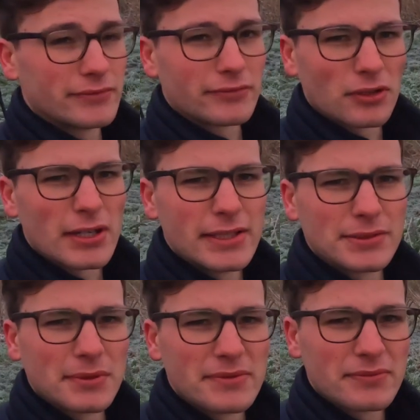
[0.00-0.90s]

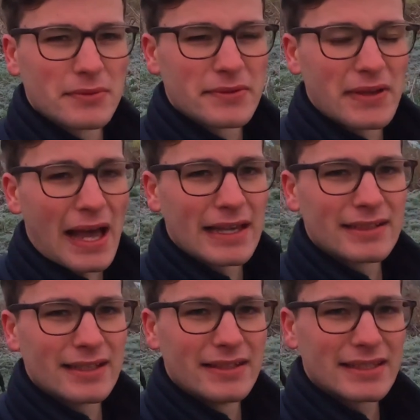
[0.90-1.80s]
freeze we've
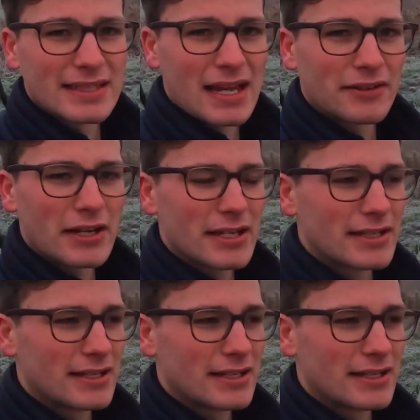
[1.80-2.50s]
had in this area,